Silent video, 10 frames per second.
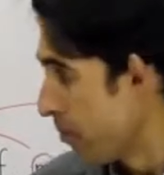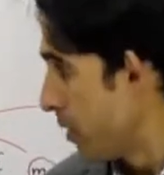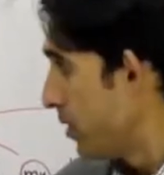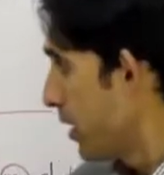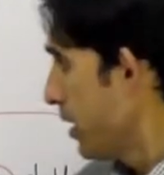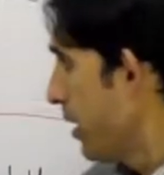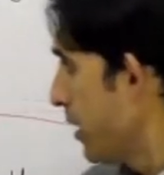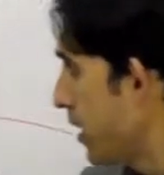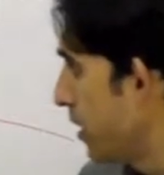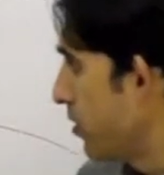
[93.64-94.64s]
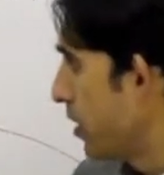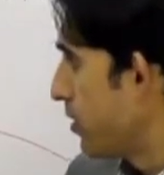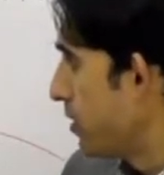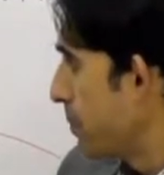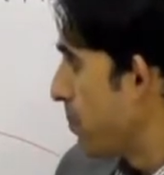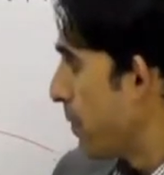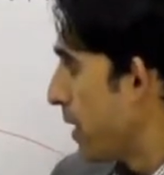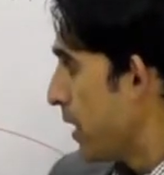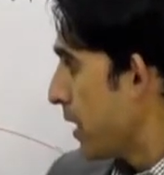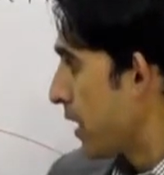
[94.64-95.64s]
The second case is
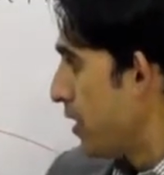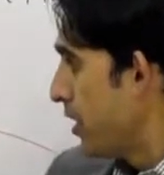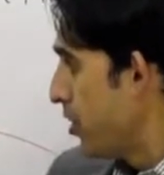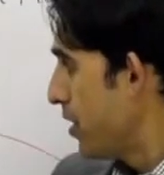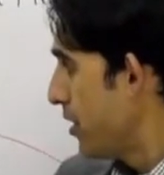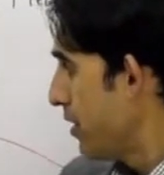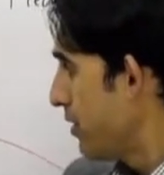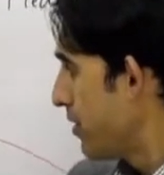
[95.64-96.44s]
conditional